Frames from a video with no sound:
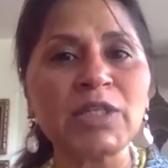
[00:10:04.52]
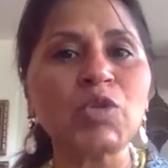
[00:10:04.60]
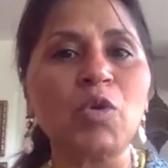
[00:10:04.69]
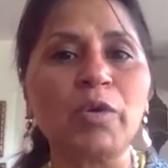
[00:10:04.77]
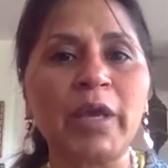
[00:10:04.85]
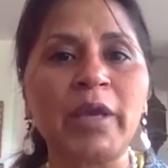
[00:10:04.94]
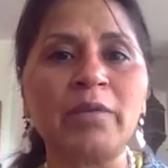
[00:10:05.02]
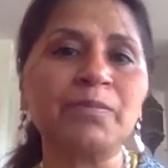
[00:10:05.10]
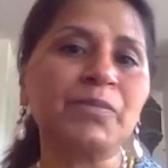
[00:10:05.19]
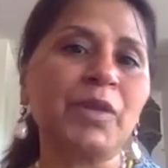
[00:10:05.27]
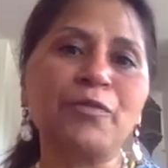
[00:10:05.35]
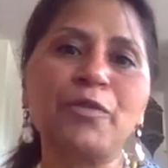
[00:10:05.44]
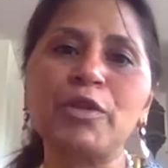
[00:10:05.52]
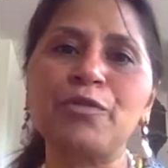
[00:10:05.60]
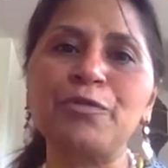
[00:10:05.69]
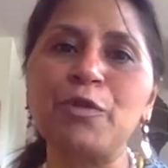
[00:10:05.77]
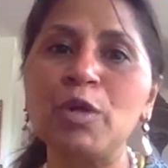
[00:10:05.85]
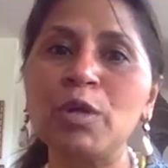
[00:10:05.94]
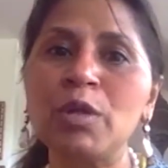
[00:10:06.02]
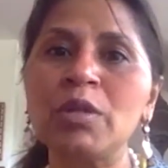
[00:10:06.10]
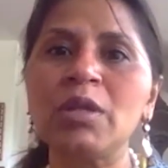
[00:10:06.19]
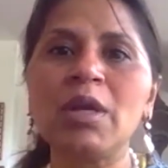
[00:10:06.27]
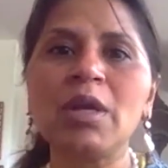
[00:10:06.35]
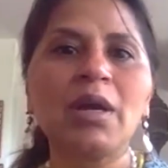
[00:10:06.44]
talking for the
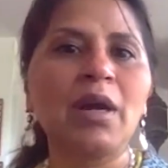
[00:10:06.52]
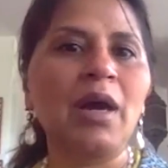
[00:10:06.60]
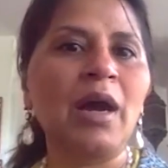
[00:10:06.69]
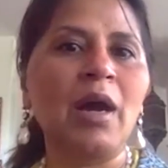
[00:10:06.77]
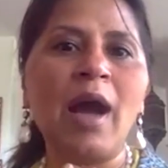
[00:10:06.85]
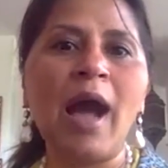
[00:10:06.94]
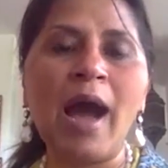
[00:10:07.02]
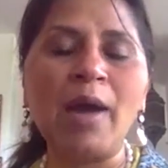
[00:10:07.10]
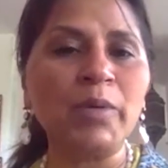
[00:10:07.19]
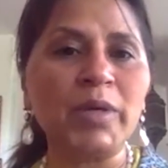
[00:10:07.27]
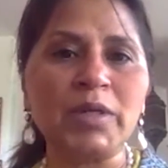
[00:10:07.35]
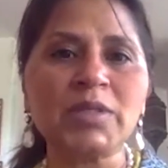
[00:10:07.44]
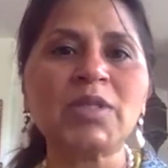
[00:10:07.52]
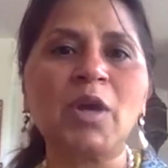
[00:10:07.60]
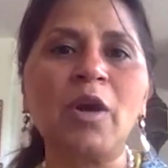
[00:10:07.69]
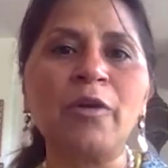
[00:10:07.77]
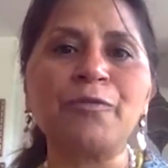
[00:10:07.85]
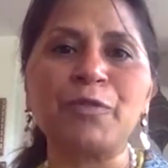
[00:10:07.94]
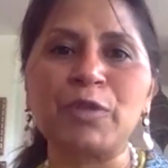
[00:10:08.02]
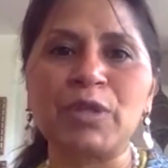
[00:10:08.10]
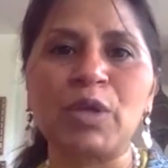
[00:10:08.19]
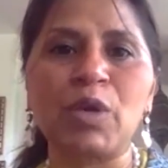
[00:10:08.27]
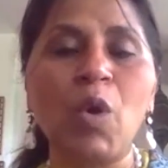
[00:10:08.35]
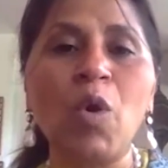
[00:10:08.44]
full uh, hours of
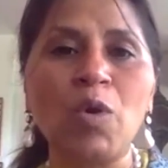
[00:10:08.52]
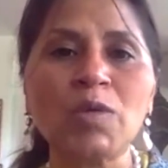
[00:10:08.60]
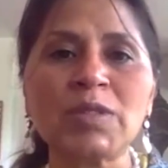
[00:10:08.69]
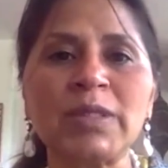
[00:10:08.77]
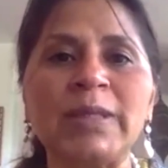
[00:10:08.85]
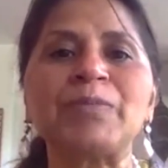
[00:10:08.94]
the course,